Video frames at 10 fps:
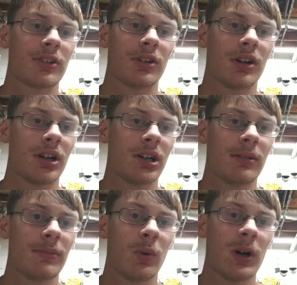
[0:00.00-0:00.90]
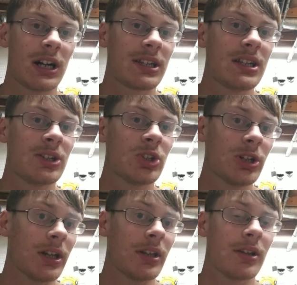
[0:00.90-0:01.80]
Milwaukee,
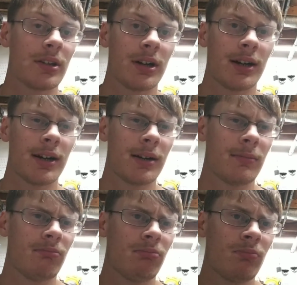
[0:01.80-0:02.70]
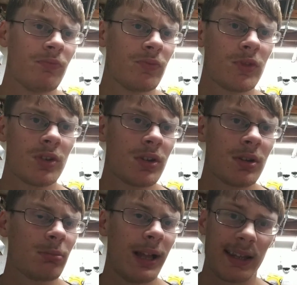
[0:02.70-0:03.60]
good.
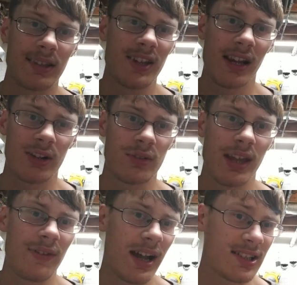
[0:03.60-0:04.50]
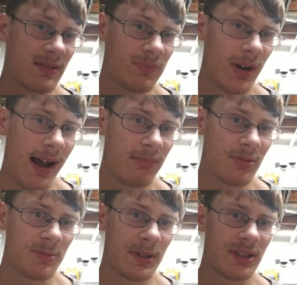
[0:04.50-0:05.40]
Black & Decker, they've had some
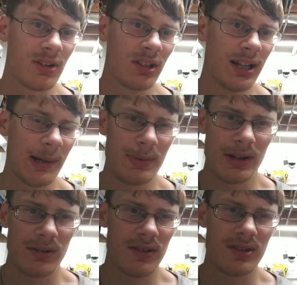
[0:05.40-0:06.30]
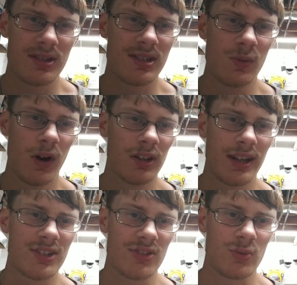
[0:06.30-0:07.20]
problems, but they're a lot better than the Dewalt I
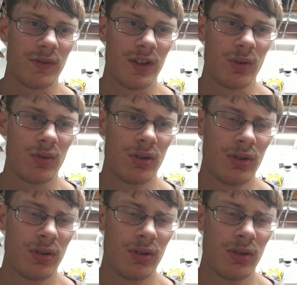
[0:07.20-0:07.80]
just reviewed.